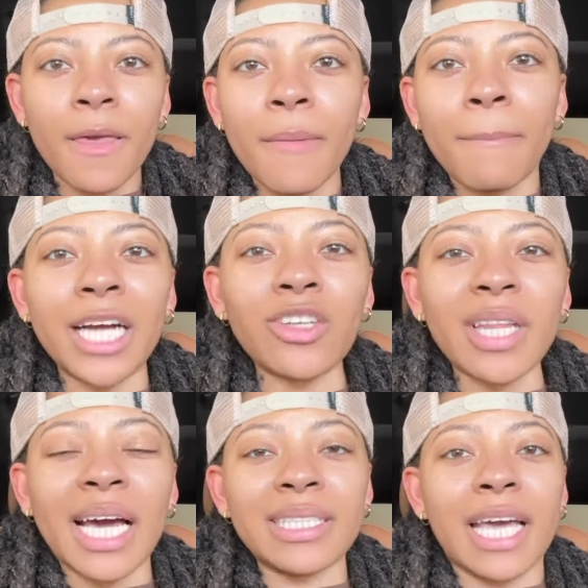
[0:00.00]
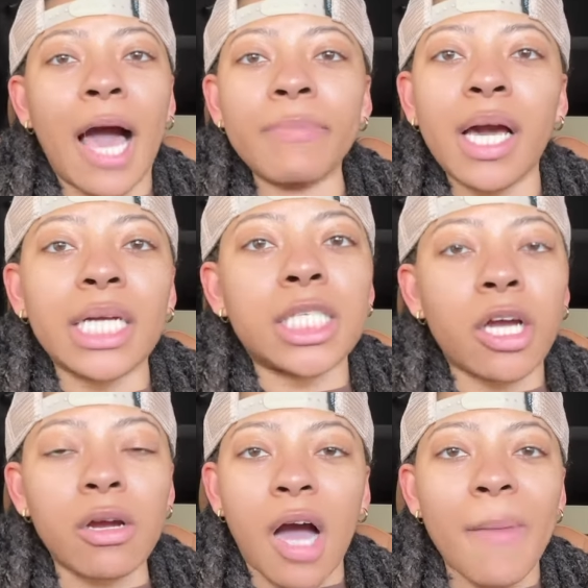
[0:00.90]
Mind y'all, like I say, I'm young and
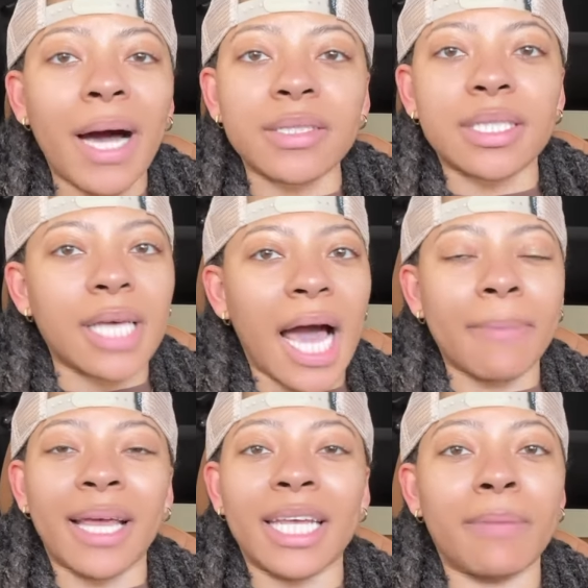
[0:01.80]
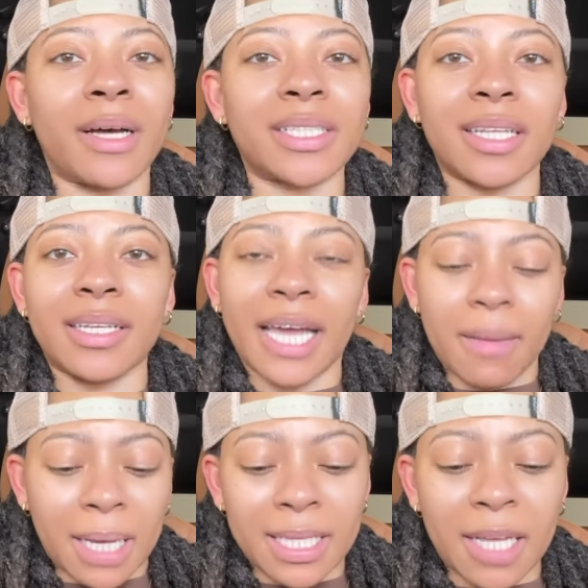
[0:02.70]
turned. I'm outside. I'm not thinking about settling down. I'm
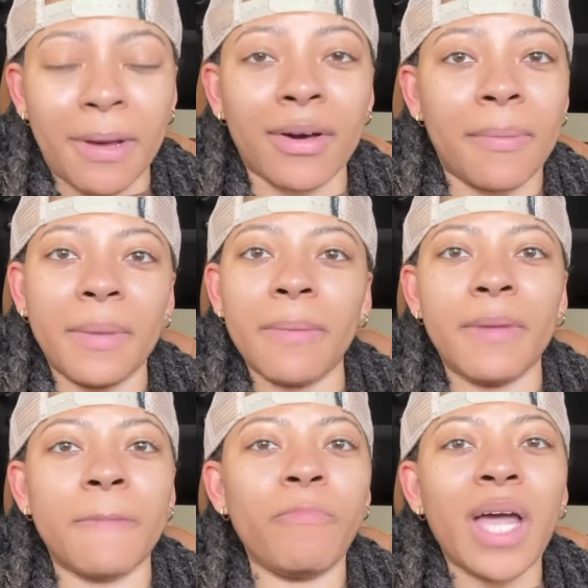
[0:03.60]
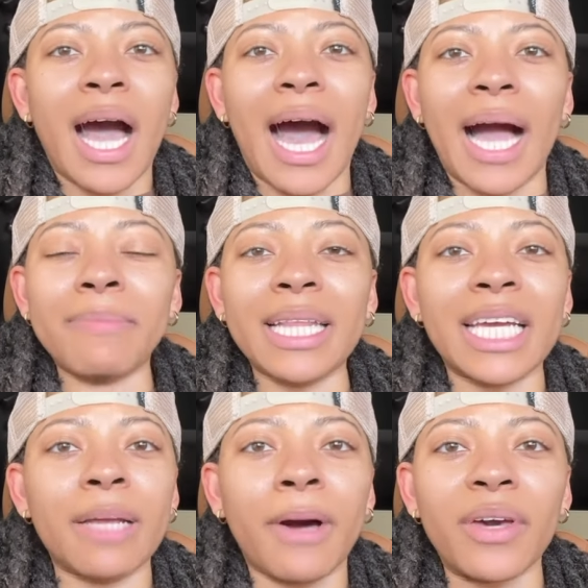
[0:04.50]
not thinking about commitment. I'm not
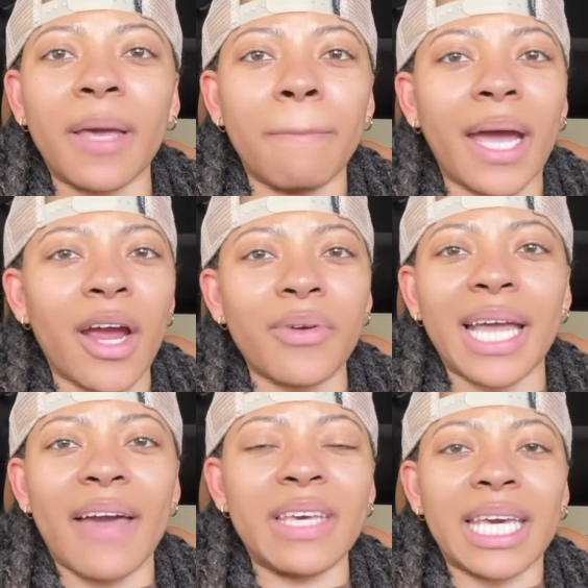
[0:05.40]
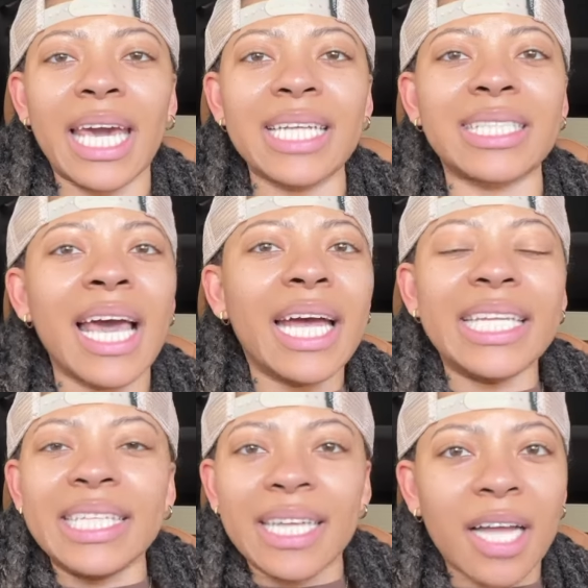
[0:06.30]
thinking about getting married, having kids.
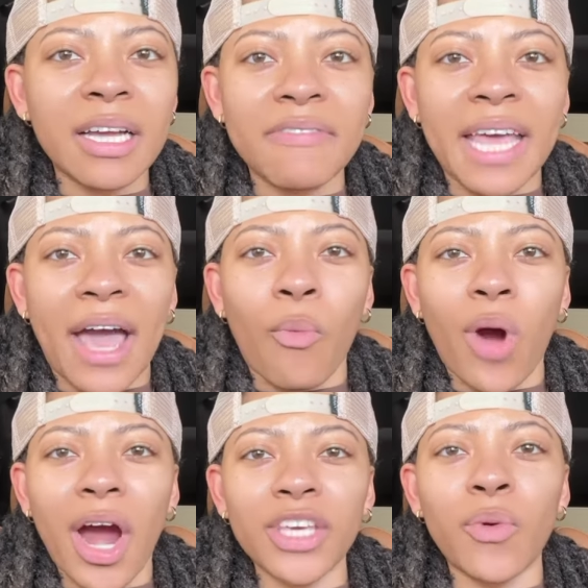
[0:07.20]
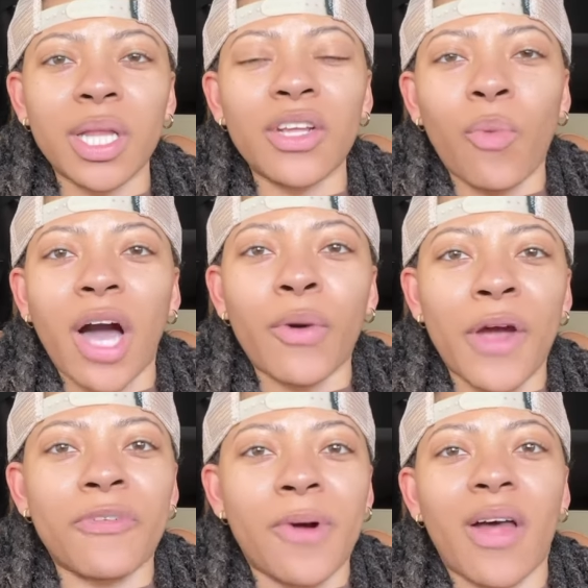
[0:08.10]
None of that. Why are you willing to walk away
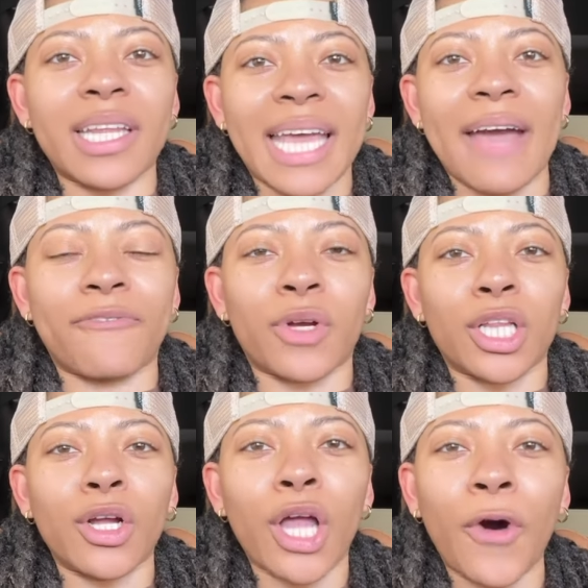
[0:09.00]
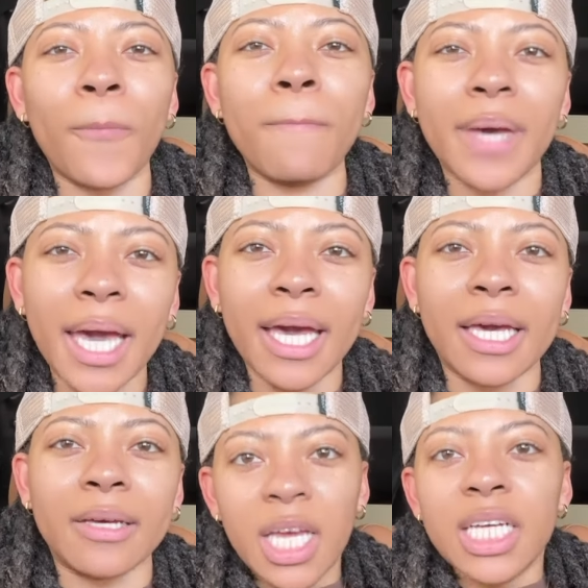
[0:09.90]
from all of that for little old me?
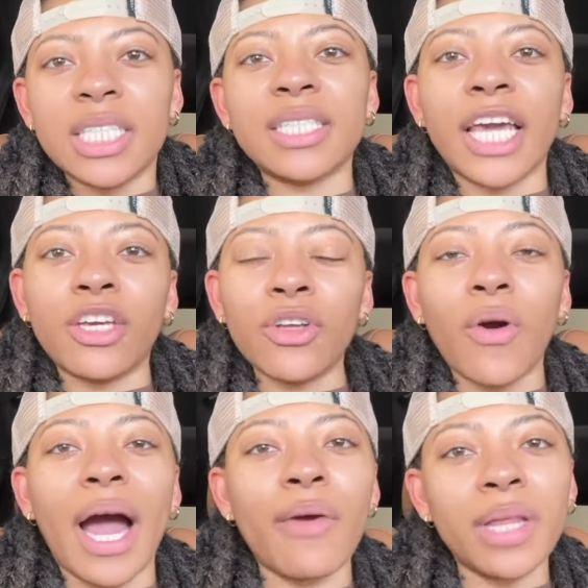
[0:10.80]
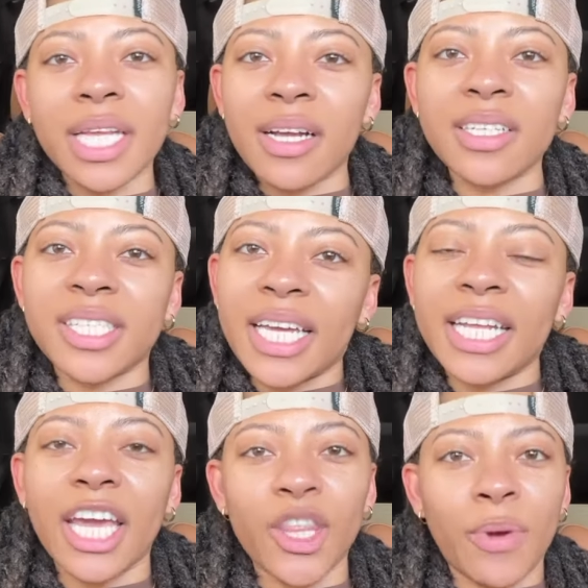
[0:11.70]
She's like, you know, I really didn't understand
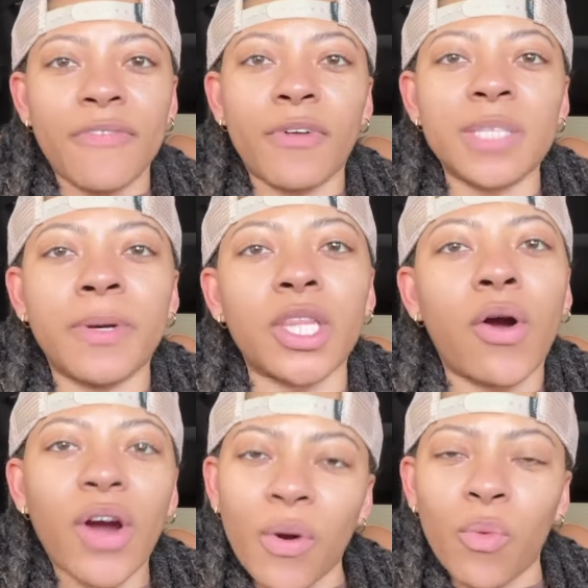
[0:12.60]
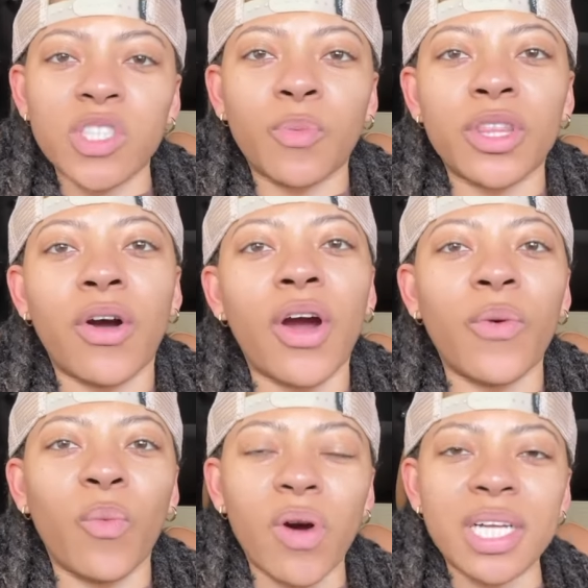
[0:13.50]
either at first, but the heart wants what the
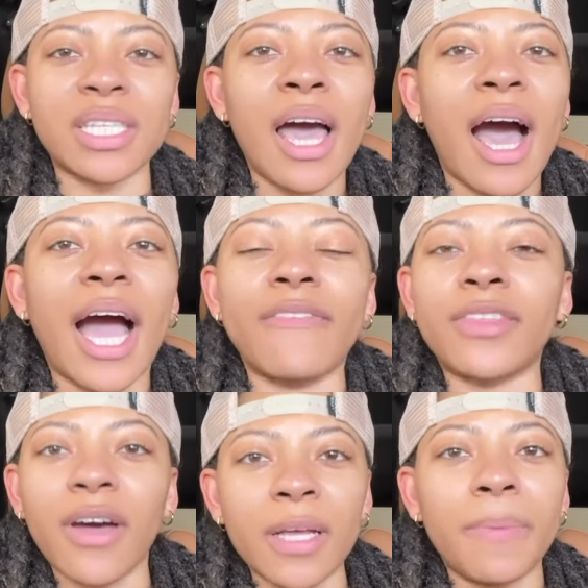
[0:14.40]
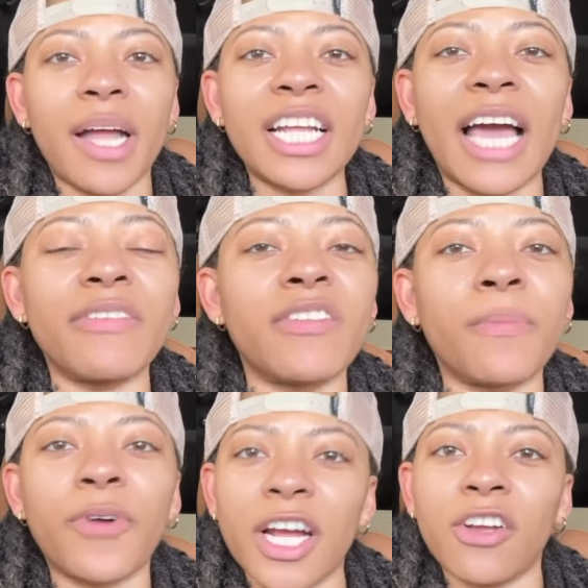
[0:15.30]
heart wants. I've thought about it. I've even
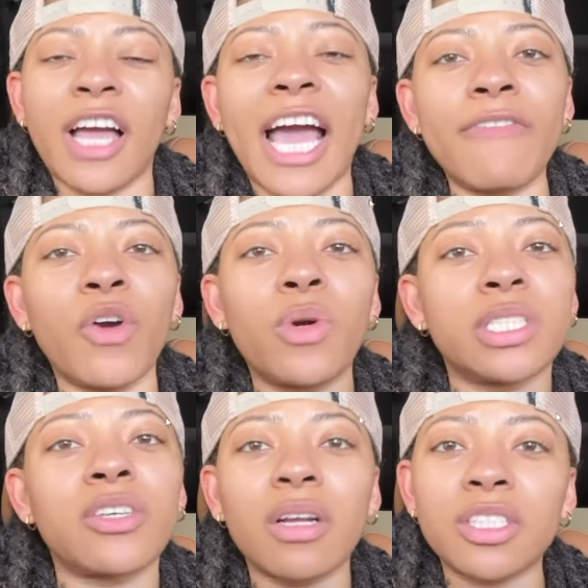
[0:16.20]
prayed on it. I even went to talk to